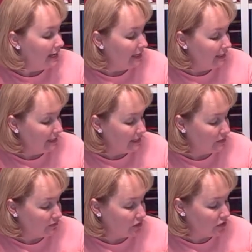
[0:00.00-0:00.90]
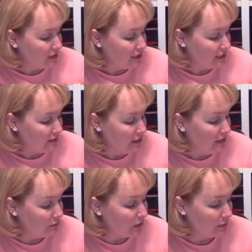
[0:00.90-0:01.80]
And originally,
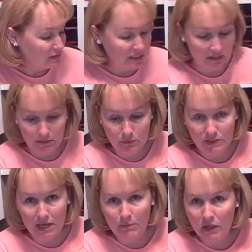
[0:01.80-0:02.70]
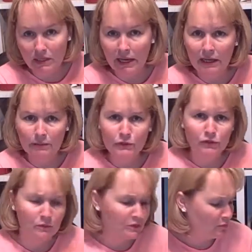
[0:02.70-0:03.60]
what I was hearing was that Molokai was
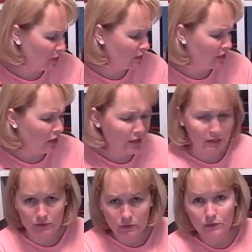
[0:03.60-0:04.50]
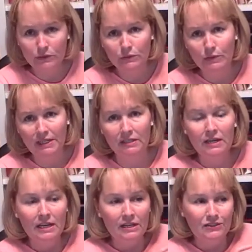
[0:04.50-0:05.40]
so much better than Honolulu, and
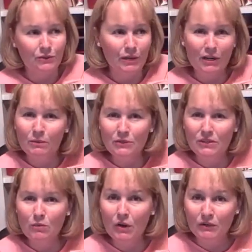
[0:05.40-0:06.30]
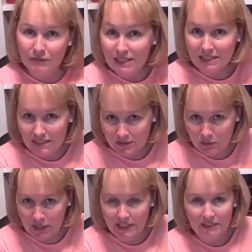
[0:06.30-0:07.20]
so I almost didn't want to read this
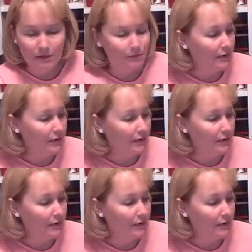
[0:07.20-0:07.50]
one,